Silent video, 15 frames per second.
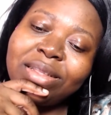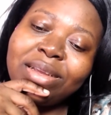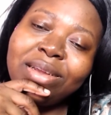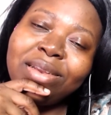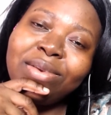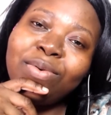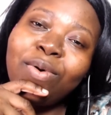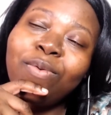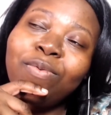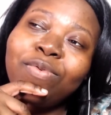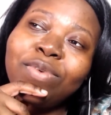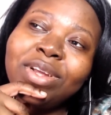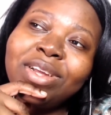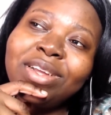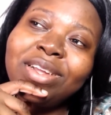then
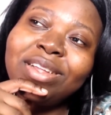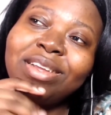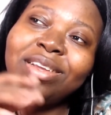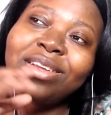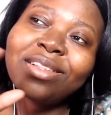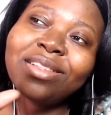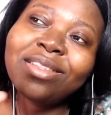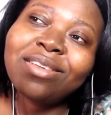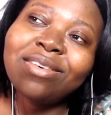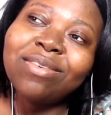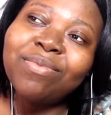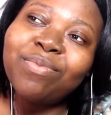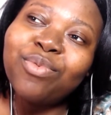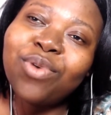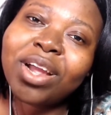hopefully
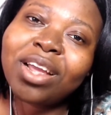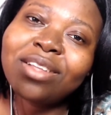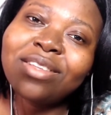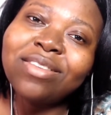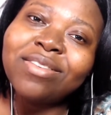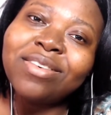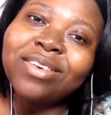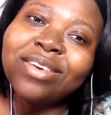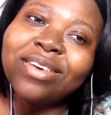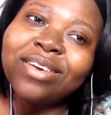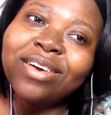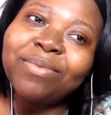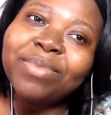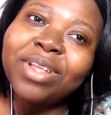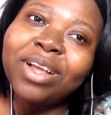the bracket is gonna
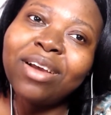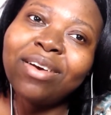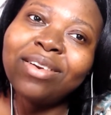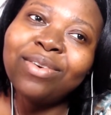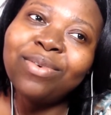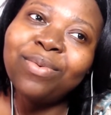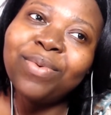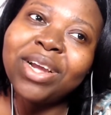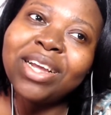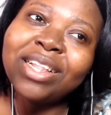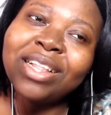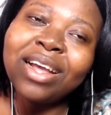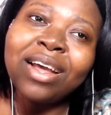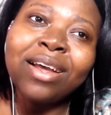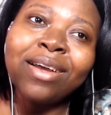come down in a
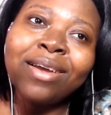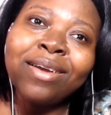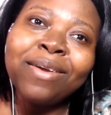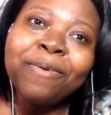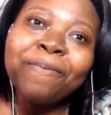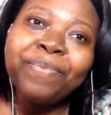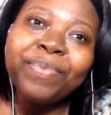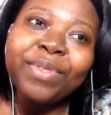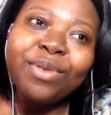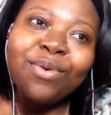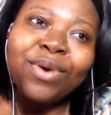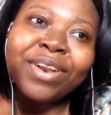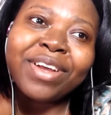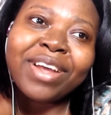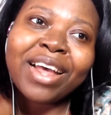way that
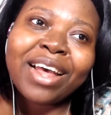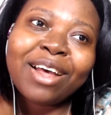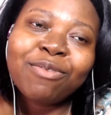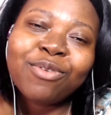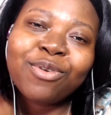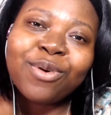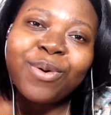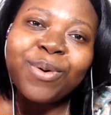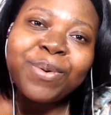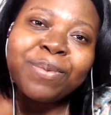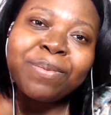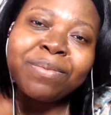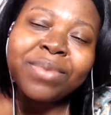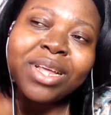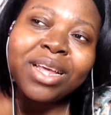you're gonna have
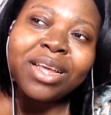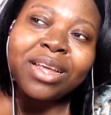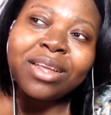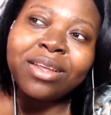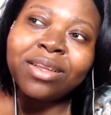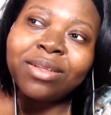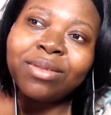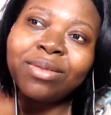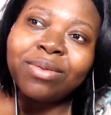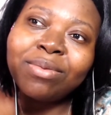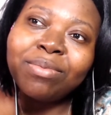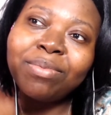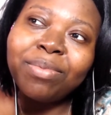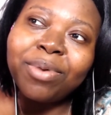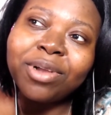Chrome and
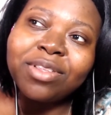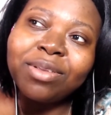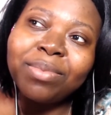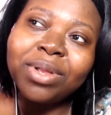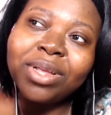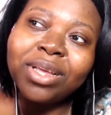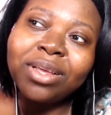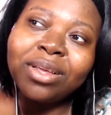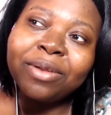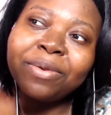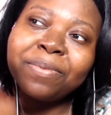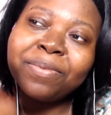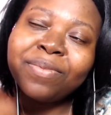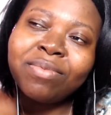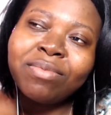possibly
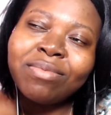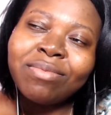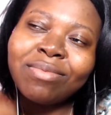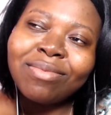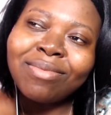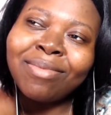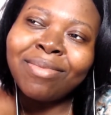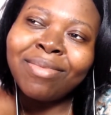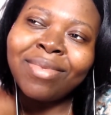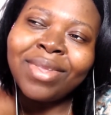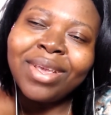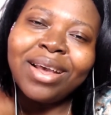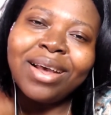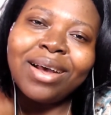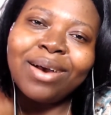
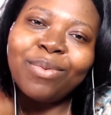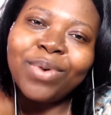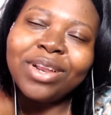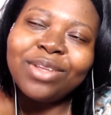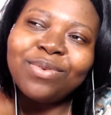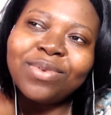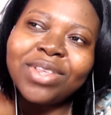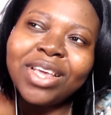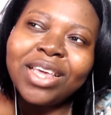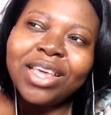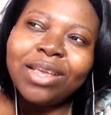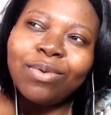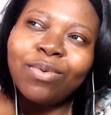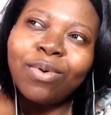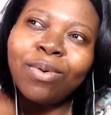I wanted to say
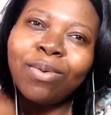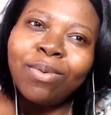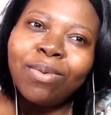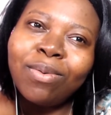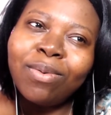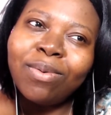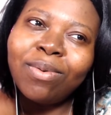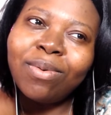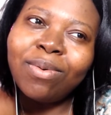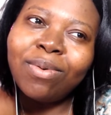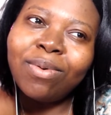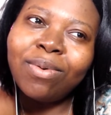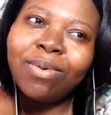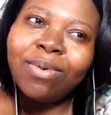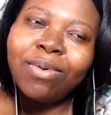Kinro.
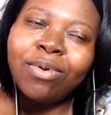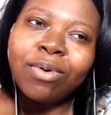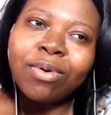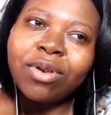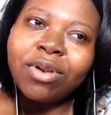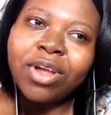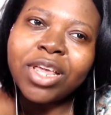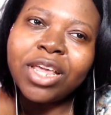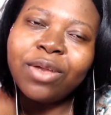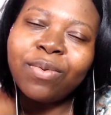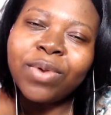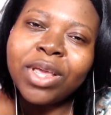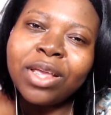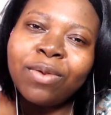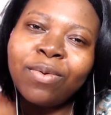No, not
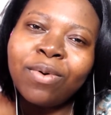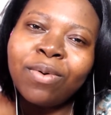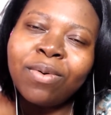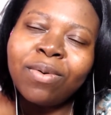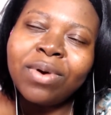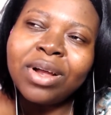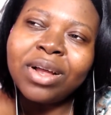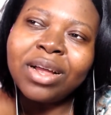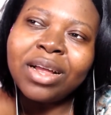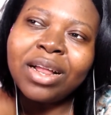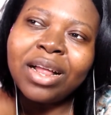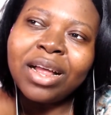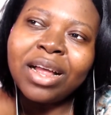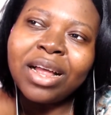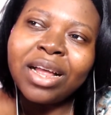Kinro, Ginro
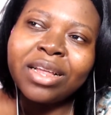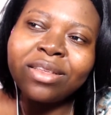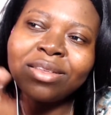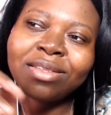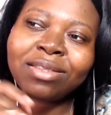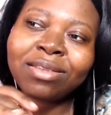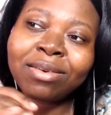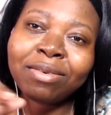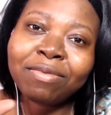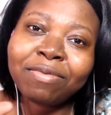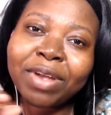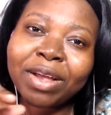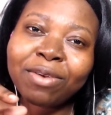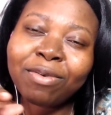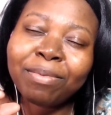as the
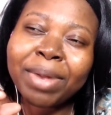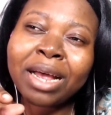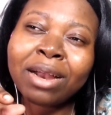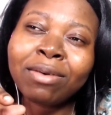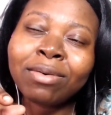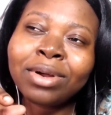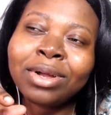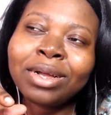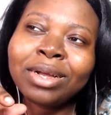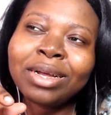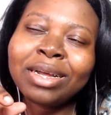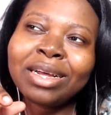final battle,